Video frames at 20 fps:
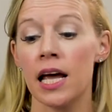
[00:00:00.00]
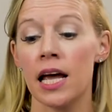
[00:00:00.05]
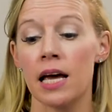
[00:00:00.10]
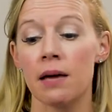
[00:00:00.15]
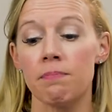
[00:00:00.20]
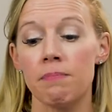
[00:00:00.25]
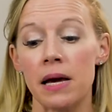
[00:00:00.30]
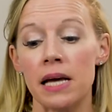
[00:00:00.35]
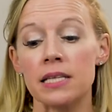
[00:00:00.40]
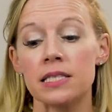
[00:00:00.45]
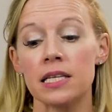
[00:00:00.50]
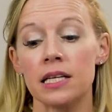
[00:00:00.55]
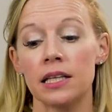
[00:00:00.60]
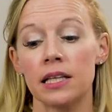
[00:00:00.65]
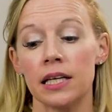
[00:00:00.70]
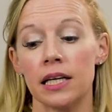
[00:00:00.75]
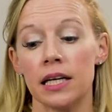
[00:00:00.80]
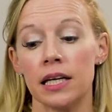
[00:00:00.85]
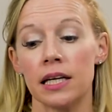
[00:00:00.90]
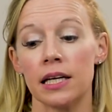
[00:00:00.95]
It
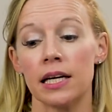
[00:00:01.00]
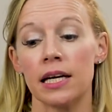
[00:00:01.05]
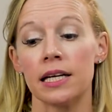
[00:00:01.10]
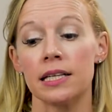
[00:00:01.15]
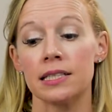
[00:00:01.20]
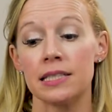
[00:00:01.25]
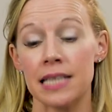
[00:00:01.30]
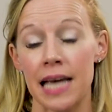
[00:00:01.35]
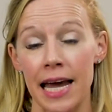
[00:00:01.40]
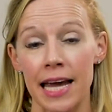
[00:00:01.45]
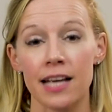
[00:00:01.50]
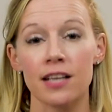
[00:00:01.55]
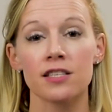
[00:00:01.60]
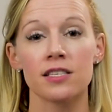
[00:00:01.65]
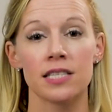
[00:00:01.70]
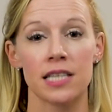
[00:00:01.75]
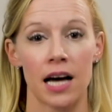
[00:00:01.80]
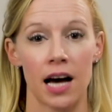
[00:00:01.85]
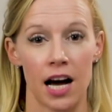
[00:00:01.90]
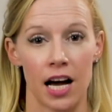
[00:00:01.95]
basically, it
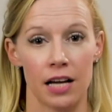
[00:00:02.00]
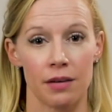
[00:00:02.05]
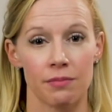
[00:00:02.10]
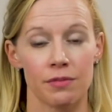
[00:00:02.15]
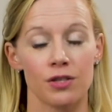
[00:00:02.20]
takes time.